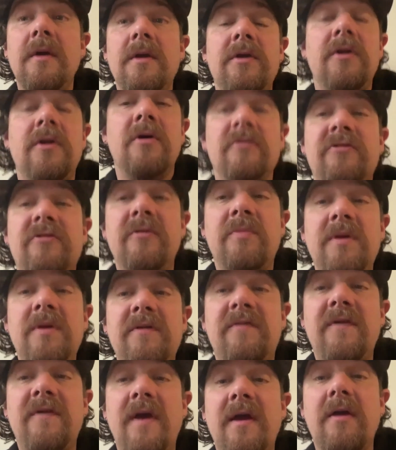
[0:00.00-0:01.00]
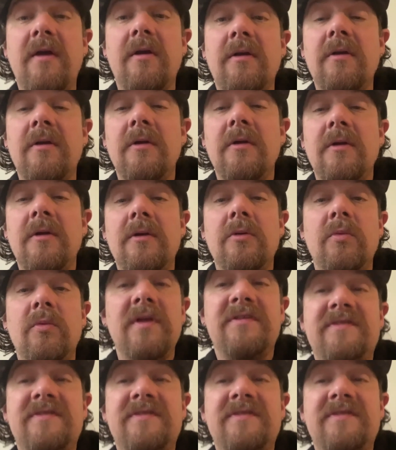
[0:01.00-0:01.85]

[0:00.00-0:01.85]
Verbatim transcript: you know, to be fair, we had